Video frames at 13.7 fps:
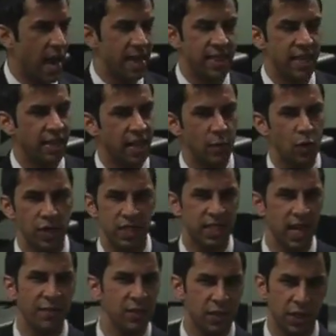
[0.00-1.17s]
I think they want a
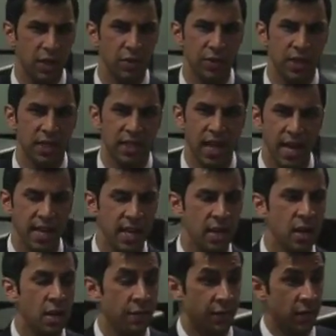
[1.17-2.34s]
safe and secure society
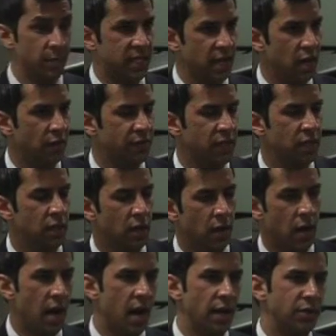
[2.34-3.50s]
for themselves
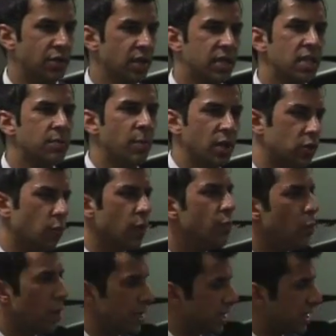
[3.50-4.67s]
just as much as we
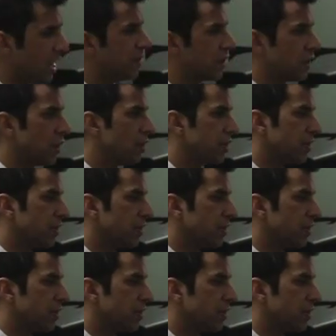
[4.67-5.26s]
want a safe and secure